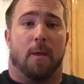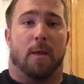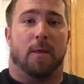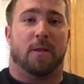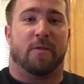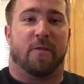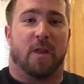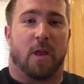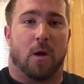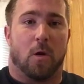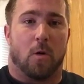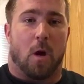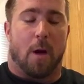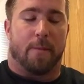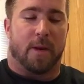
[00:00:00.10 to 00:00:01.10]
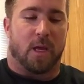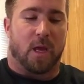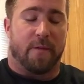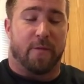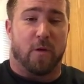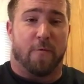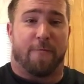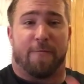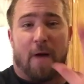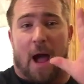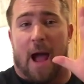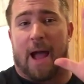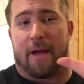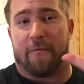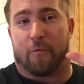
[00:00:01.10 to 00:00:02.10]
In this video, I'm going to give you
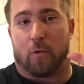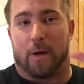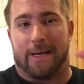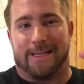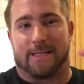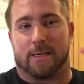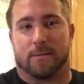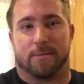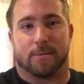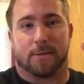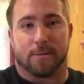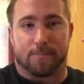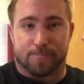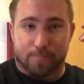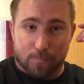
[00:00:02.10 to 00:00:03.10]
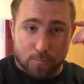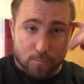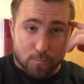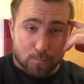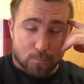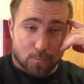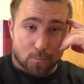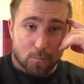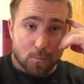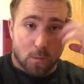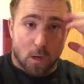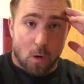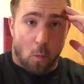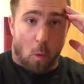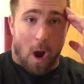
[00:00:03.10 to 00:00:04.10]
5 reasons
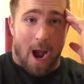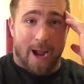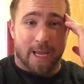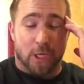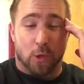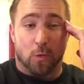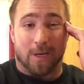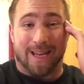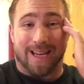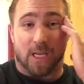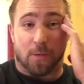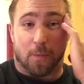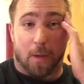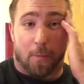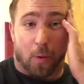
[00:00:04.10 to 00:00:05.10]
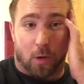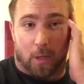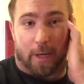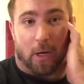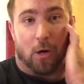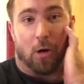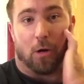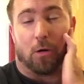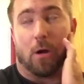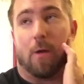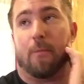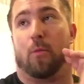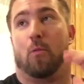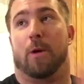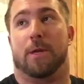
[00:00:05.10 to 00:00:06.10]
why you need to be pulling hook
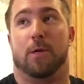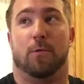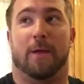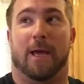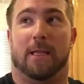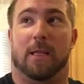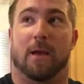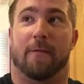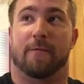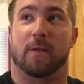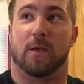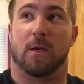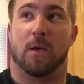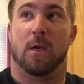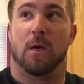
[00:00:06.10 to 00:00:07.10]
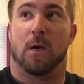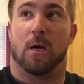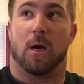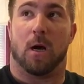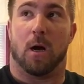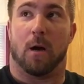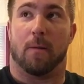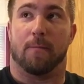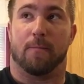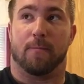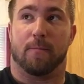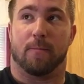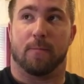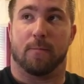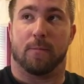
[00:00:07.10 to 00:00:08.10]
grip when you deadlift.
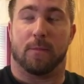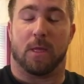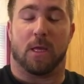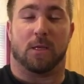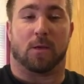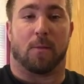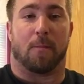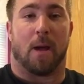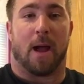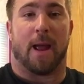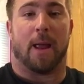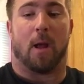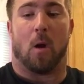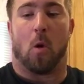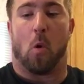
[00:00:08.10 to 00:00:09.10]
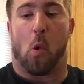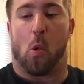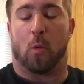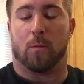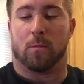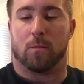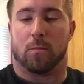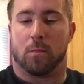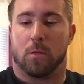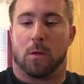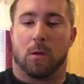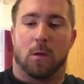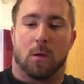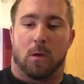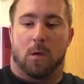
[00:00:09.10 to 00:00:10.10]
These are my own
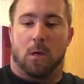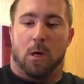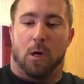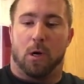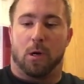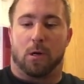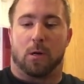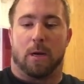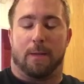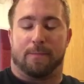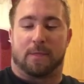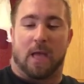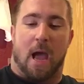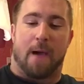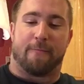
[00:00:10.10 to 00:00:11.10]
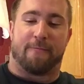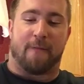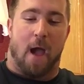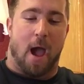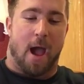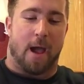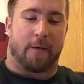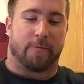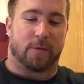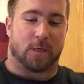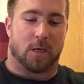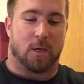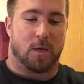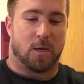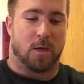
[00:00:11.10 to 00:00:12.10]
hook grip top
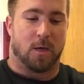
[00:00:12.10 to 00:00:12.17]
5s